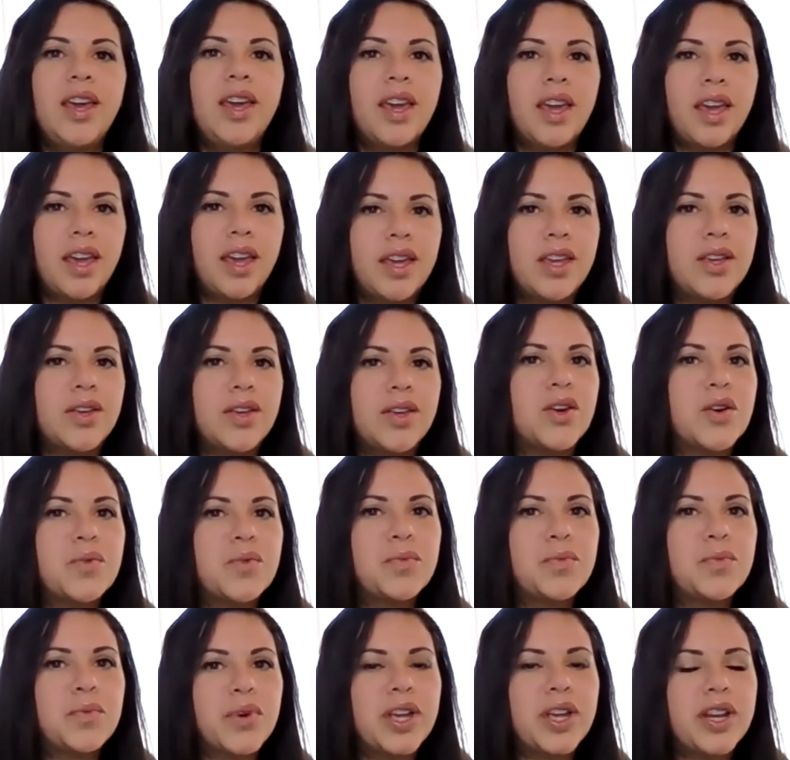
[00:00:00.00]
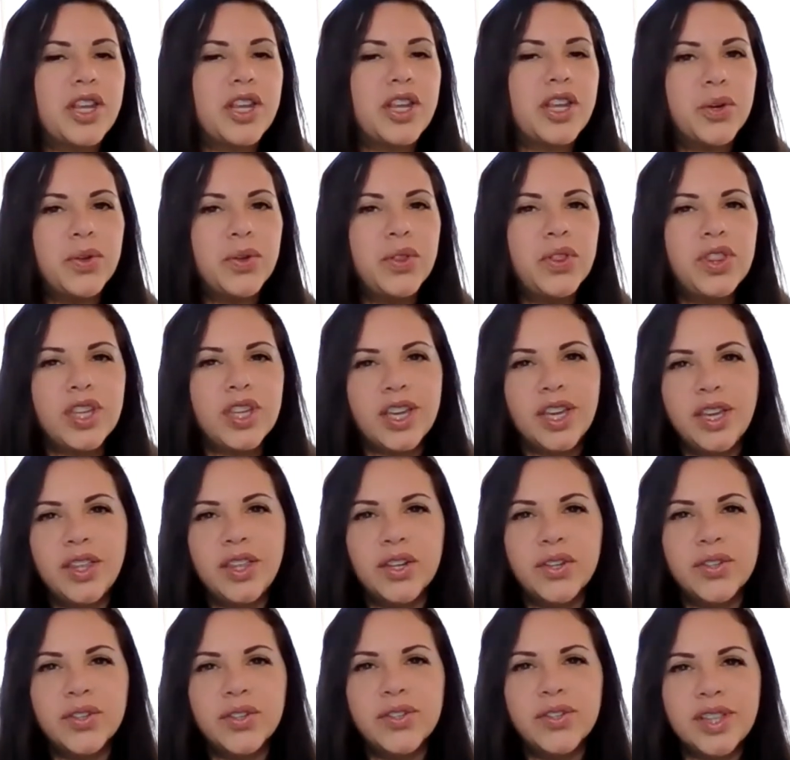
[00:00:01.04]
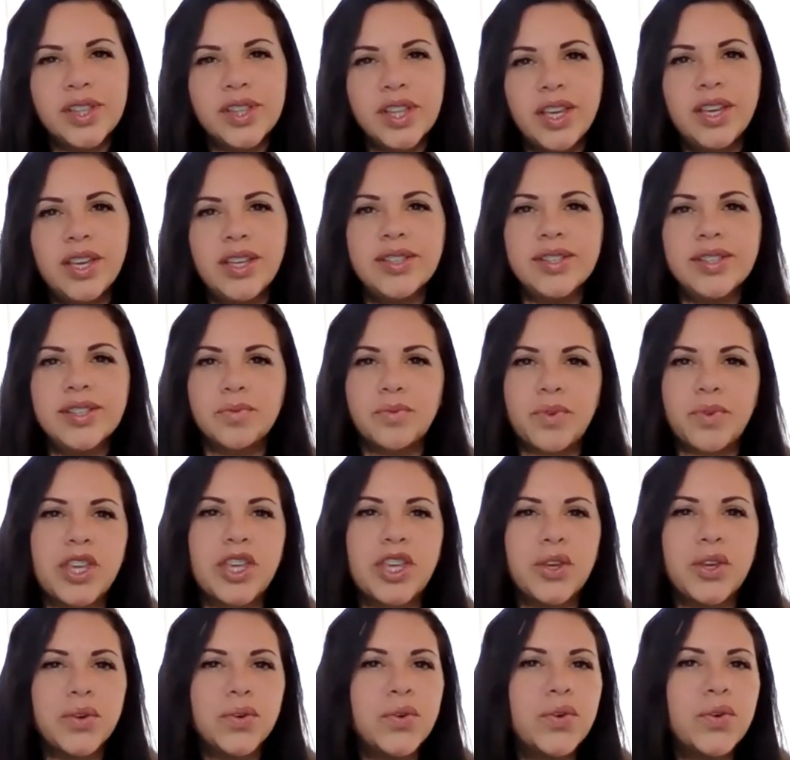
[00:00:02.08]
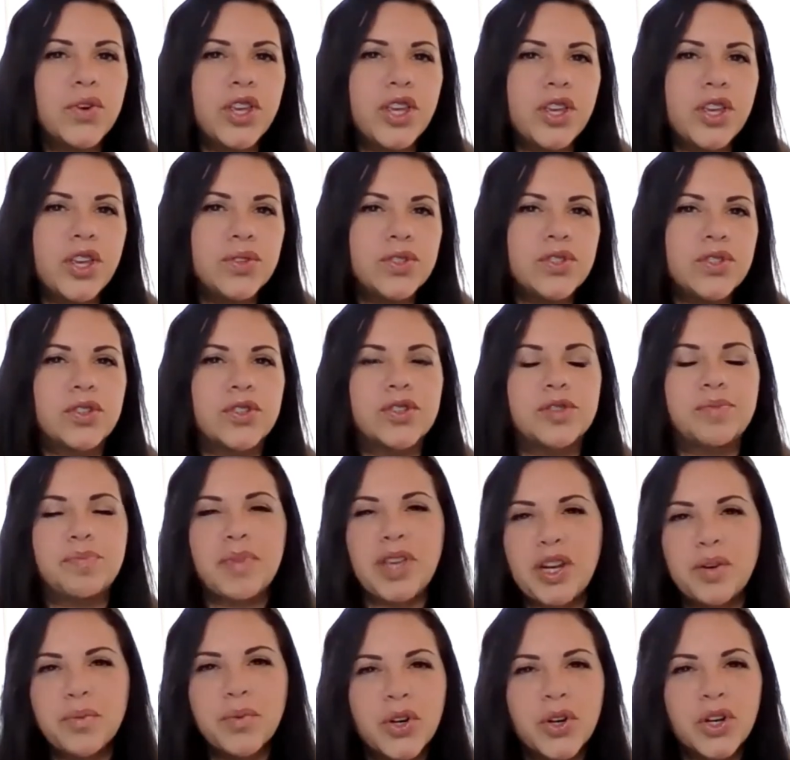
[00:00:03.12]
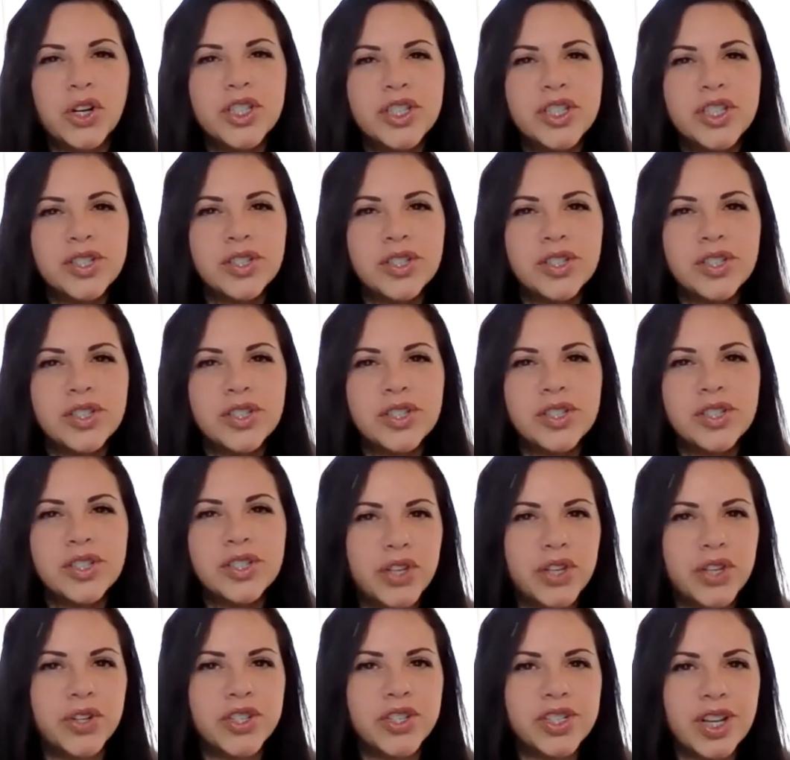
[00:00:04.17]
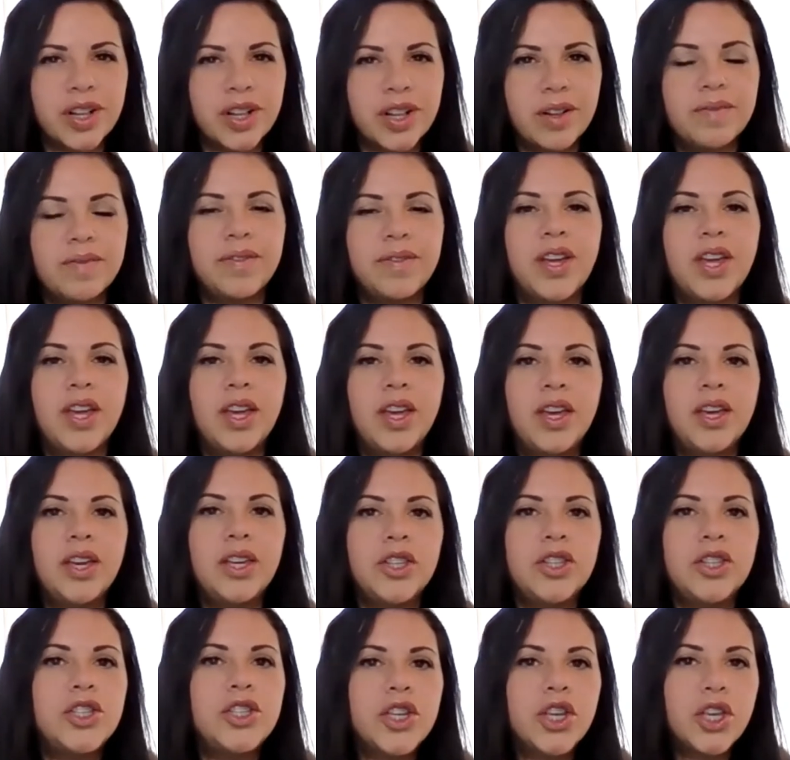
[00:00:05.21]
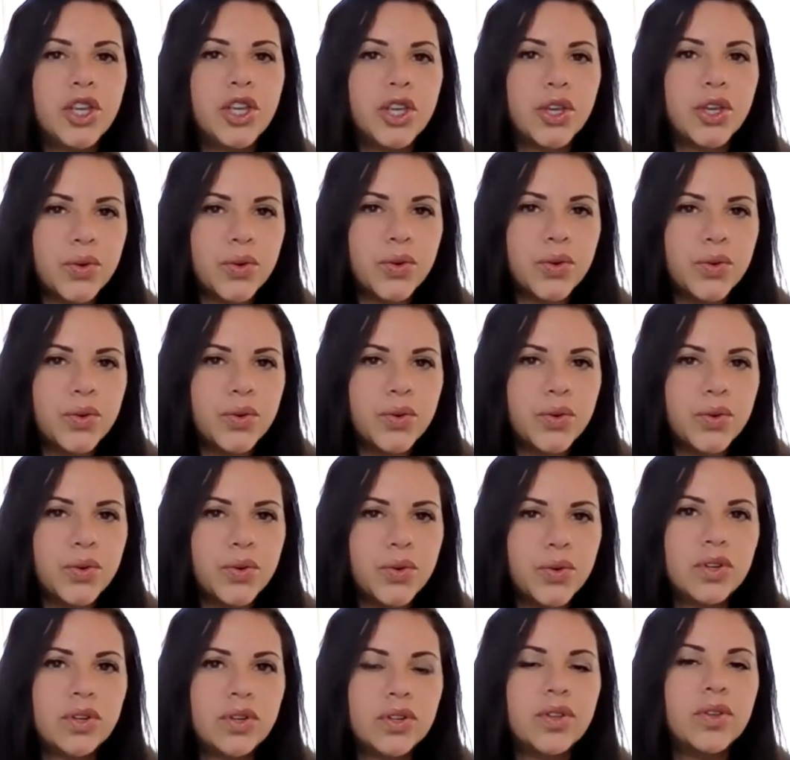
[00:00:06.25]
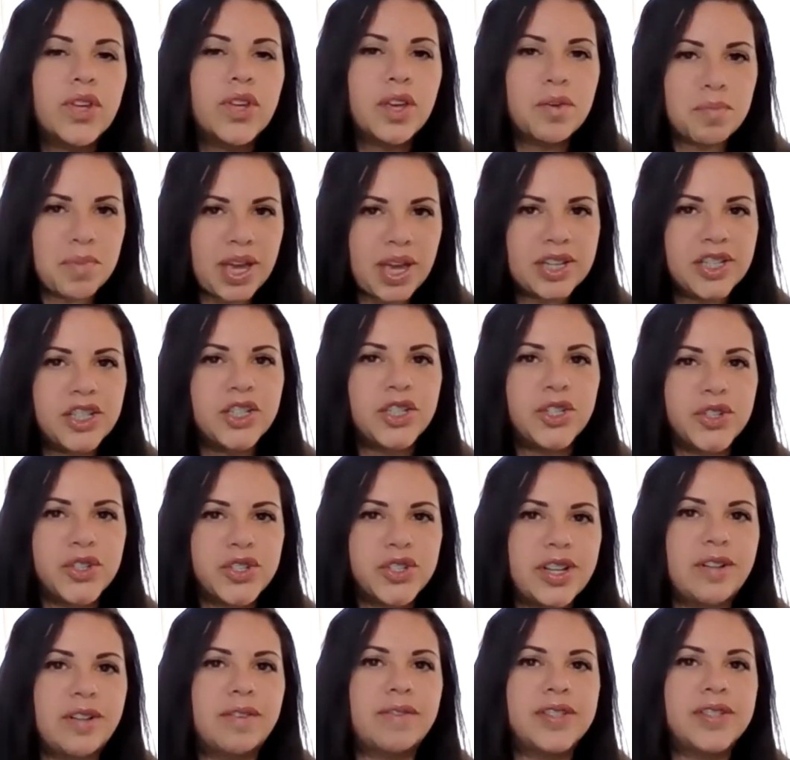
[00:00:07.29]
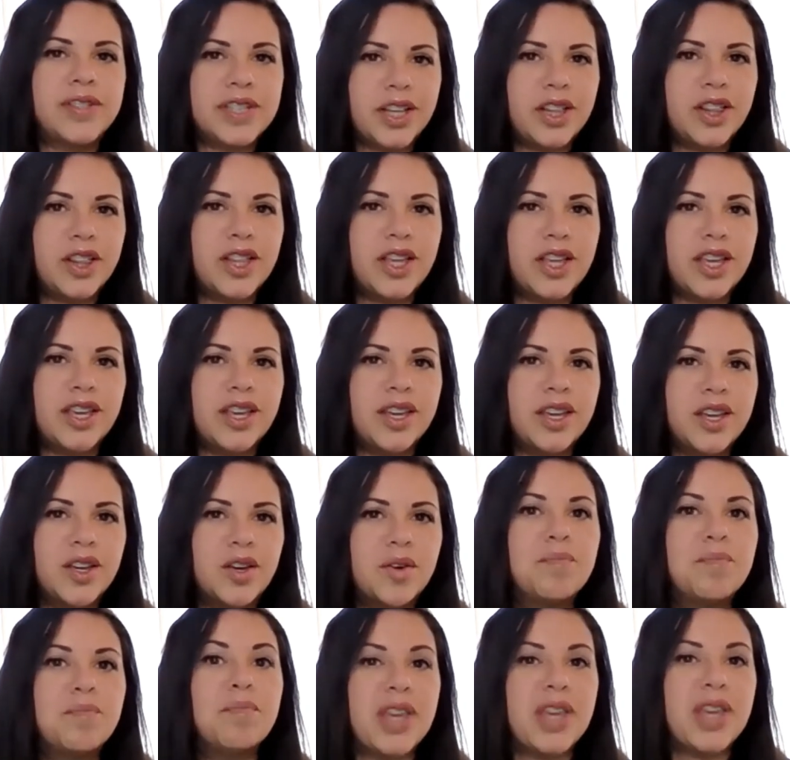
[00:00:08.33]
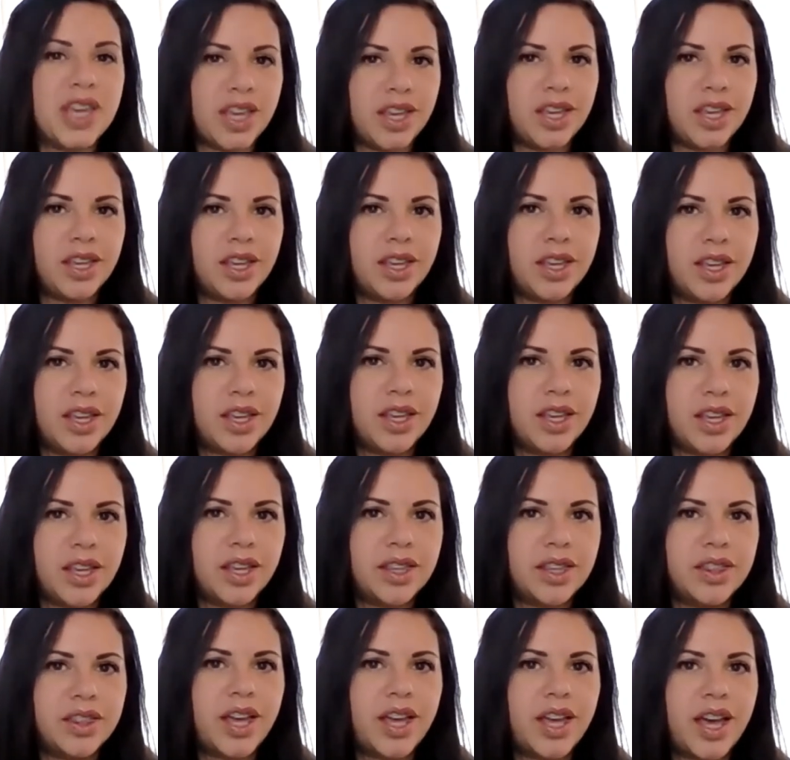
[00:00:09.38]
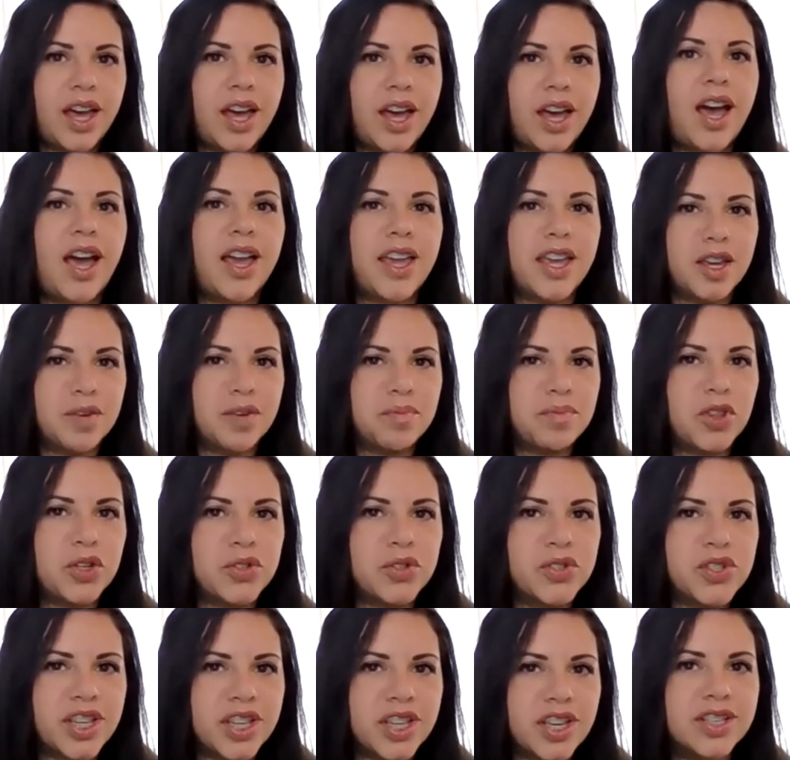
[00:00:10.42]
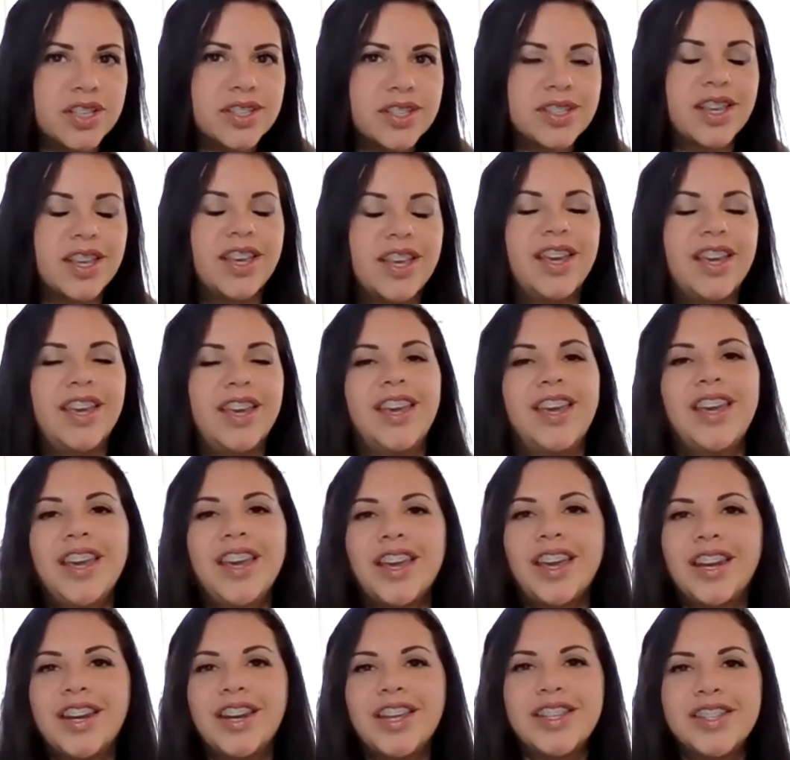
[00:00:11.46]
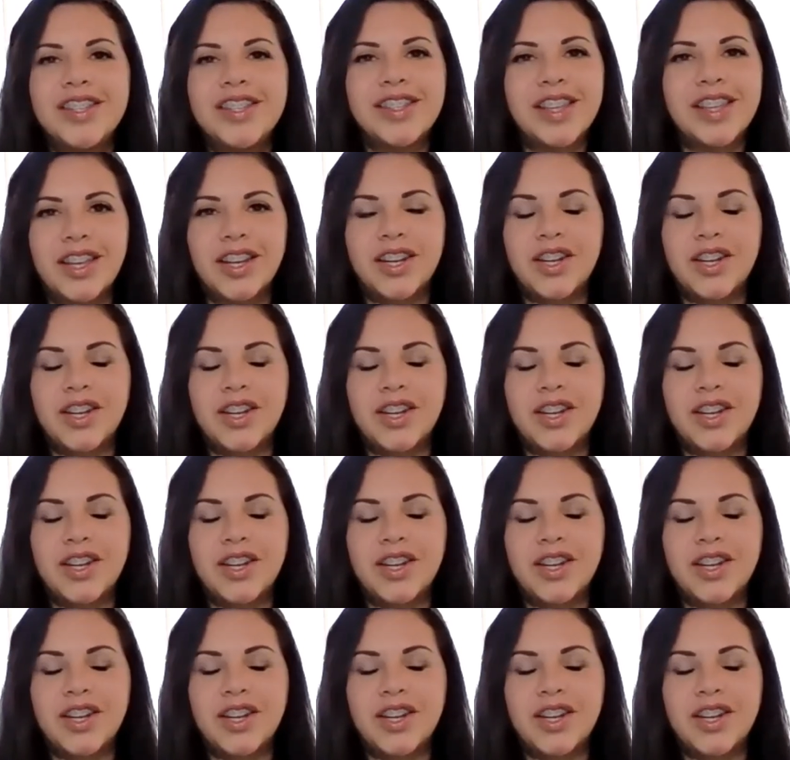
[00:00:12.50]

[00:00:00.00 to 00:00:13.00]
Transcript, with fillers: hey, when you think those things, when you use those mean words towards yourself, do you imagine yourself telling me that I am those things? And he said,